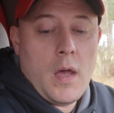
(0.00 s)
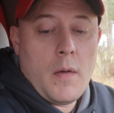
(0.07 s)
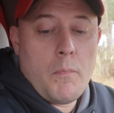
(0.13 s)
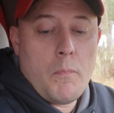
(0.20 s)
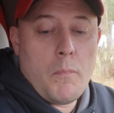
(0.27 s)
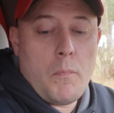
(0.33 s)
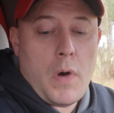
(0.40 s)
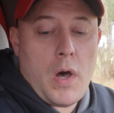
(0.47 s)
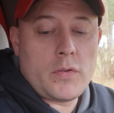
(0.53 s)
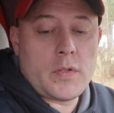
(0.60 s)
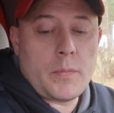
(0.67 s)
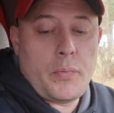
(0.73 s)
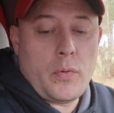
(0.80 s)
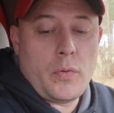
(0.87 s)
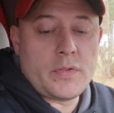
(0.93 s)

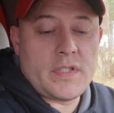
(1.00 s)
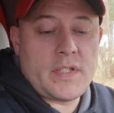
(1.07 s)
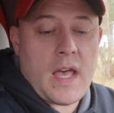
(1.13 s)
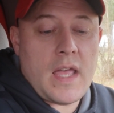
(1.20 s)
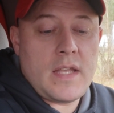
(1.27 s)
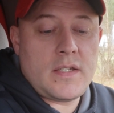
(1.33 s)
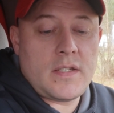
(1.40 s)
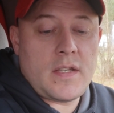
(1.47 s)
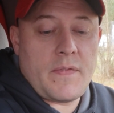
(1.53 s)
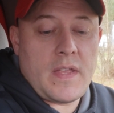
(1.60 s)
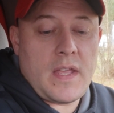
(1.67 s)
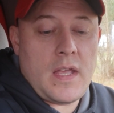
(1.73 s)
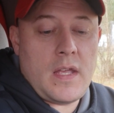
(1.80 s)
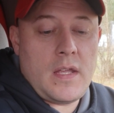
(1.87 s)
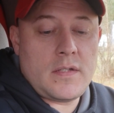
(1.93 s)
multiple sizes of
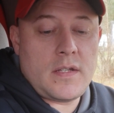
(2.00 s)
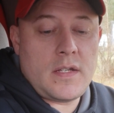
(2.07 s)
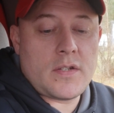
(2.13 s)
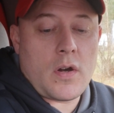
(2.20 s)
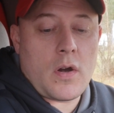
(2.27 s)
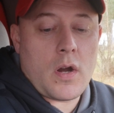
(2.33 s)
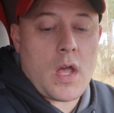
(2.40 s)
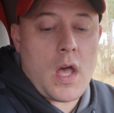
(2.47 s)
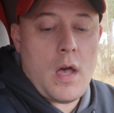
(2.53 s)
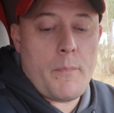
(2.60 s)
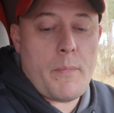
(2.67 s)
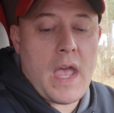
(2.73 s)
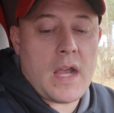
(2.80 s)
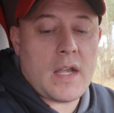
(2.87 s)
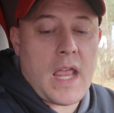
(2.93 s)
these. These are a
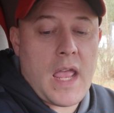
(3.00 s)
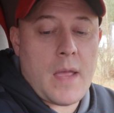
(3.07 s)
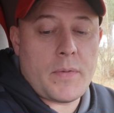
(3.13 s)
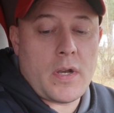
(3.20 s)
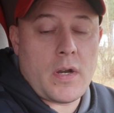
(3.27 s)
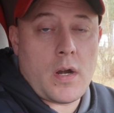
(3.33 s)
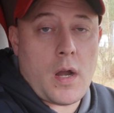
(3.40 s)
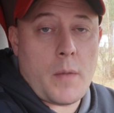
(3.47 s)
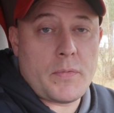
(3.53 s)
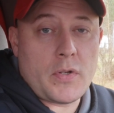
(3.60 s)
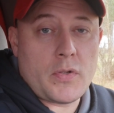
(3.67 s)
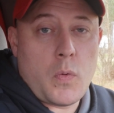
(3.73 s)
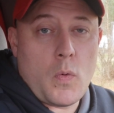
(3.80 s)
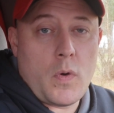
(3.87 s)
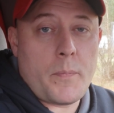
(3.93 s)
compact amp that are up to
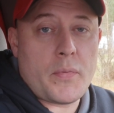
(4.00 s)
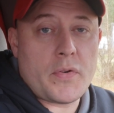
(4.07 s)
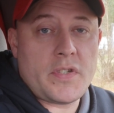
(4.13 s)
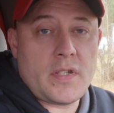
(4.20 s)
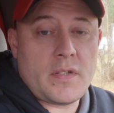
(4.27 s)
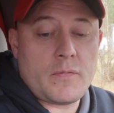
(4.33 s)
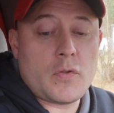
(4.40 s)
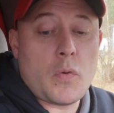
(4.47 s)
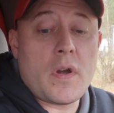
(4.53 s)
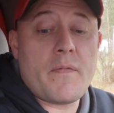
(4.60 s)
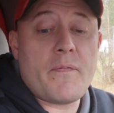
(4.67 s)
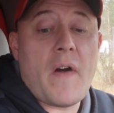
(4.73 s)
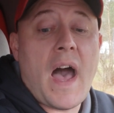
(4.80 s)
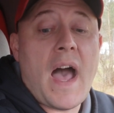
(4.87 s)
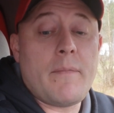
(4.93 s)

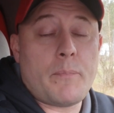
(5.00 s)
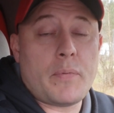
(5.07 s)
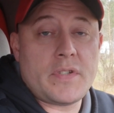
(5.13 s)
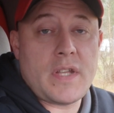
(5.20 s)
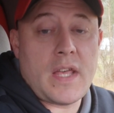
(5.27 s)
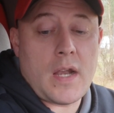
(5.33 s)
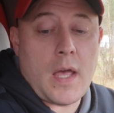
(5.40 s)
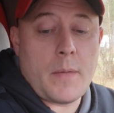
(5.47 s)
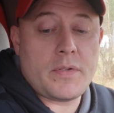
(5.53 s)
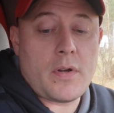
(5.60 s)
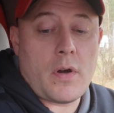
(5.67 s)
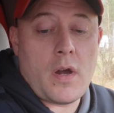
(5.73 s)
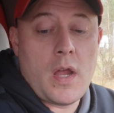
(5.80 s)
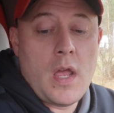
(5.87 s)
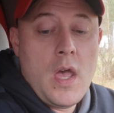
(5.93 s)

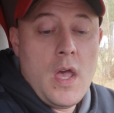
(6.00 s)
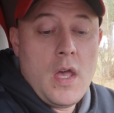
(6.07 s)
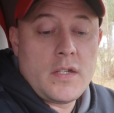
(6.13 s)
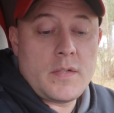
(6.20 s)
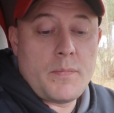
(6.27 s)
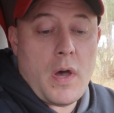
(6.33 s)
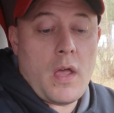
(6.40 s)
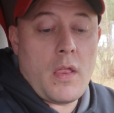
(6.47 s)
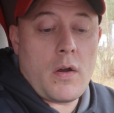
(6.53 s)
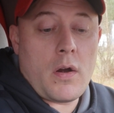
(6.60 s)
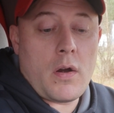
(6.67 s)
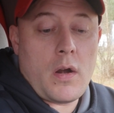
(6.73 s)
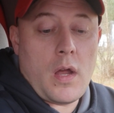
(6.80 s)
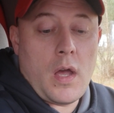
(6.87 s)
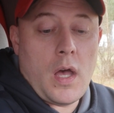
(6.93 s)
25%
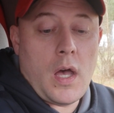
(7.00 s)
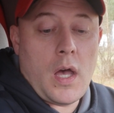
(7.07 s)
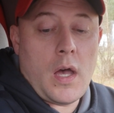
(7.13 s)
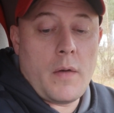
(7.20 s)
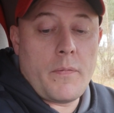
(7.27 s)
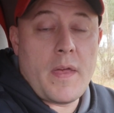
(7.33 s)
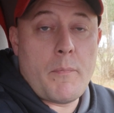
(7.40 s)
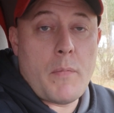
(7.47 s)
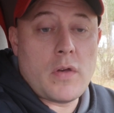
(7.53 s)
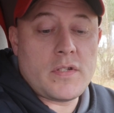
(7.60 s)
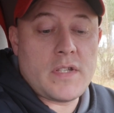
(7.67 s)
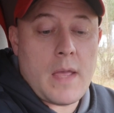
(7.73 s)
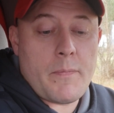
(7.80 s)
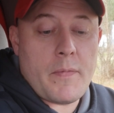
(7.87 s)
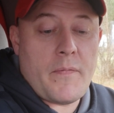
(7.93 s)
smaller than
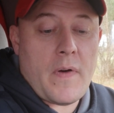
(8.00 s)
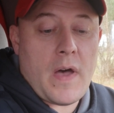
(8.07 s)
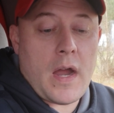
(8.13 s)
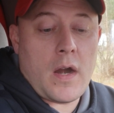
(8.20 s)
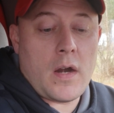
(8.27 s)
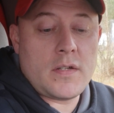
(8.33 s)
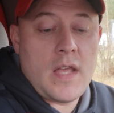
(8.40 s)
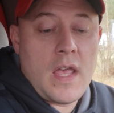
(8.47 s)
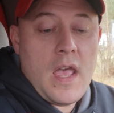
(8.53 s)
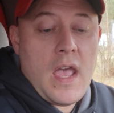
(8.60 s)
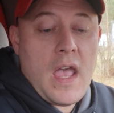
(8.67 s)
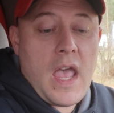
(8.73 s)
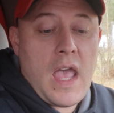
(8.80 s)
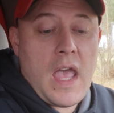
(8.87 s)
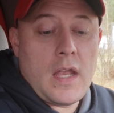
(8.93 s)
most amplifiers,
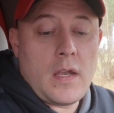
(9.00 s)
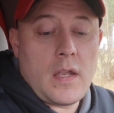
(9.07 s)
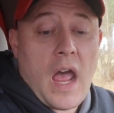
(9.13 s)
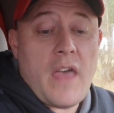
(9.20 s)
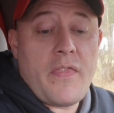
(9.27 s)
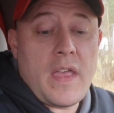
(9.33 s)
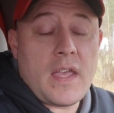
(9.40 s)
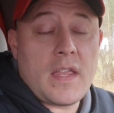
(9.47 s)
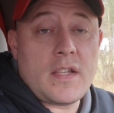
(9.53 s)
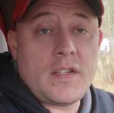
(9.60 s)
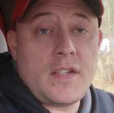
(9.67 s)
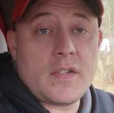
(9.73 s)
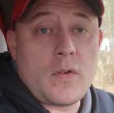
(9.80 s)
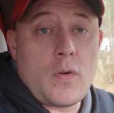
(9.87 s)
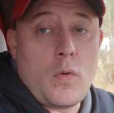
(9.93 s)
and I think
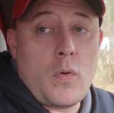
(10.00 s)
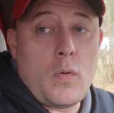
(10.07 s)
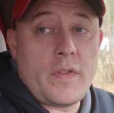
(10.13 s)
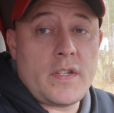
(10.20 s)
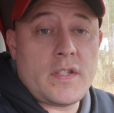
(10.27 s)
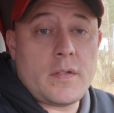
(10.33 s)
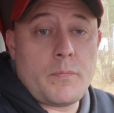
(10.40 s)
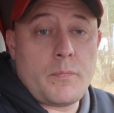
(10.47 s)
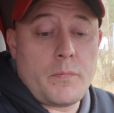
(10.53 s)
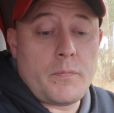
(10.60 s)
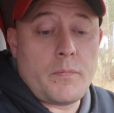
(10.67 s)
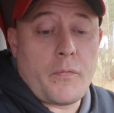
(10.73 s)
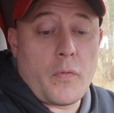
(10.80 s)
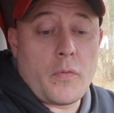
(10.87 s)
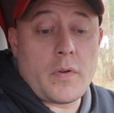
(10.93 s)
this is cool. This
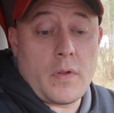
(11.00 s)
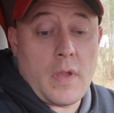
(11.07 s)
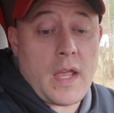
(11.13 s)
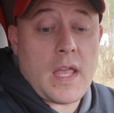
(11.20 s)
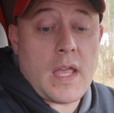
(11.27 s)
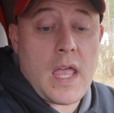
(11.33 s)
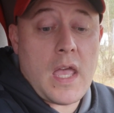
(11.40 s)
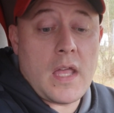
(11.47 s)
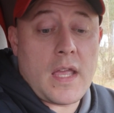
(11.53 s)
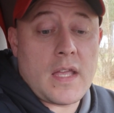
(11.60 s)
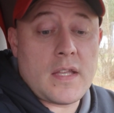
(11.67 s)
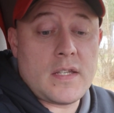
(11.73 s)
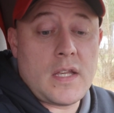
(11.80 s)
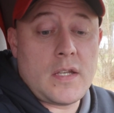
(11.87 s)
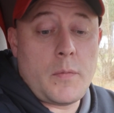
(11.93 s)
for, like
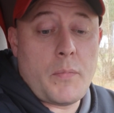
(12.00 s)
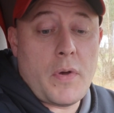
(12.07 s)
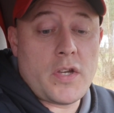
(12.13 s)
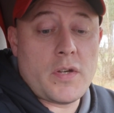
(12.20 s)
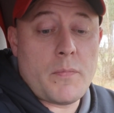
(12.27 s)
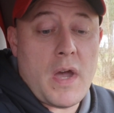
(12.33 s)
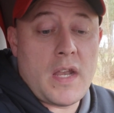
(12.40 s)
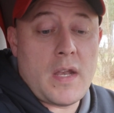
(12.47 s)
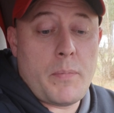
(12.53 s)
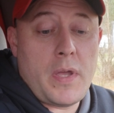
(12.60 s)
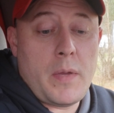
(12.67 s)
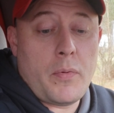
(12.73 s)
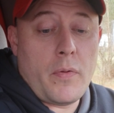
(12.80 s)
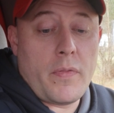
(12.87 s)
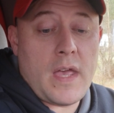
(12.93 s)
I said, you budget minded
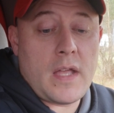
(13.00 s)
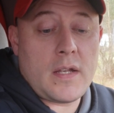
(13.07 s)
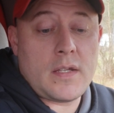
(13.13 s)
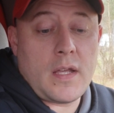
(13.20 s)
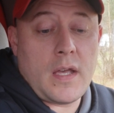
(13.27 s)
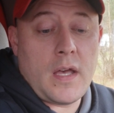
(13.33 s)
people that